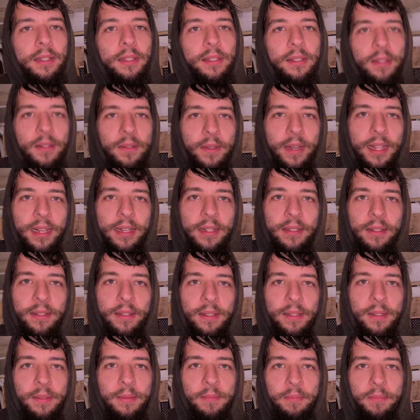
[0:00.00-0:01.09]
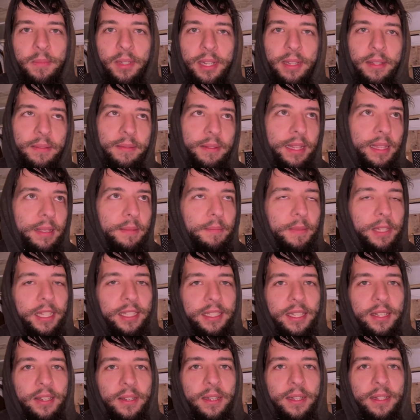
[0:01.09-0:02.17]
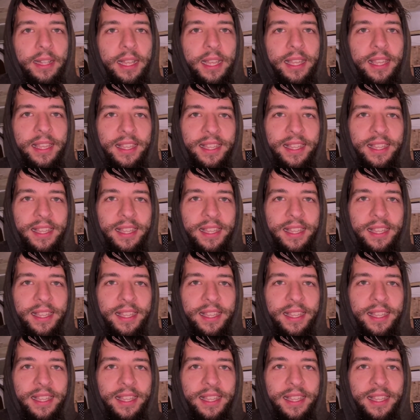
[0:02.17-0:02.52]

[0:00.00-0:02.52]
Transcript: It's green and looks pretty like military-like.